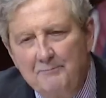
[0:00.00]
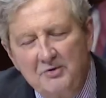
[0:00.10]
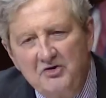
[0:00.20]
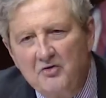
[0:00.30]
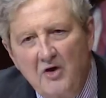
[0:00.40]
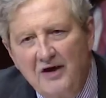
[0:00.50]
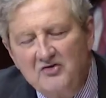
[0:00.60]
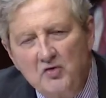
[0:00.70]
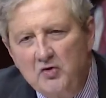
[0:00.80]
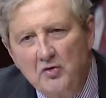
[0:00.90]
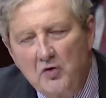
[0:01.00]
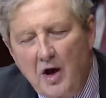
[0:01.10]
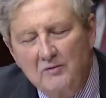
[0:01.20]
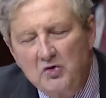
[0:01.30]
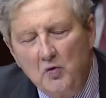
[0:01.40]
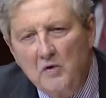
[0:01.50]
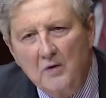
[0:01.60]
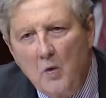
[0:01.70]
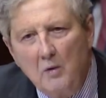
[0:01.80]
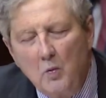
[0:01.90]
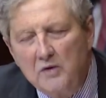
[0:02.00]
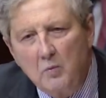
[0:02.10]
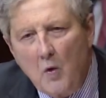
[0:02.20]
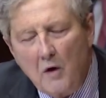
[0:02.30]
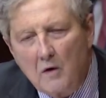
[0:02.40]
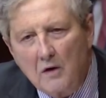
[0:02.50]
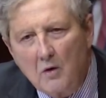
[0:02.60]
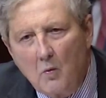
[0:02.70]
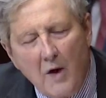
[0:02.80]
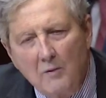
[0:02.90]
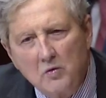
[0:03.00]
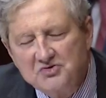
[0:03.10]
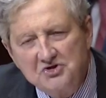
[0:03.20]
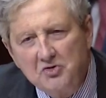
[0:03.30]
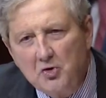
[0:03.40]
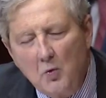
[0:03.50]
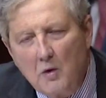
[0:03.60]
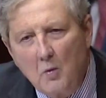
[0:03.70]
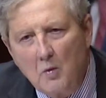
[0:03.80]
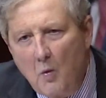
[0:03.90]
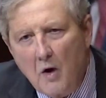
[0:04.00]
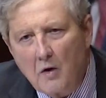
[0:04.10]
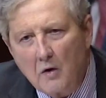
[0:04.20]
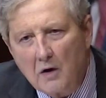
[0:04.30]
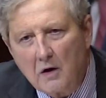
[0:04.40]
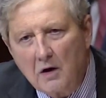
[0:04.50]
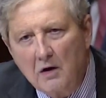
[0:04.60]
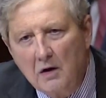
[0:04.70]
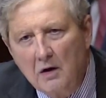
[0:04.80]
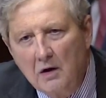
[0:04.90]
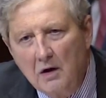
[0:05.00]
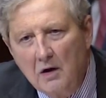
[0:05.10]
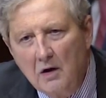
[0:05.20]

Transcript: that, but you're not do, you're not doing what would work. Why won't you do what will work? Senator,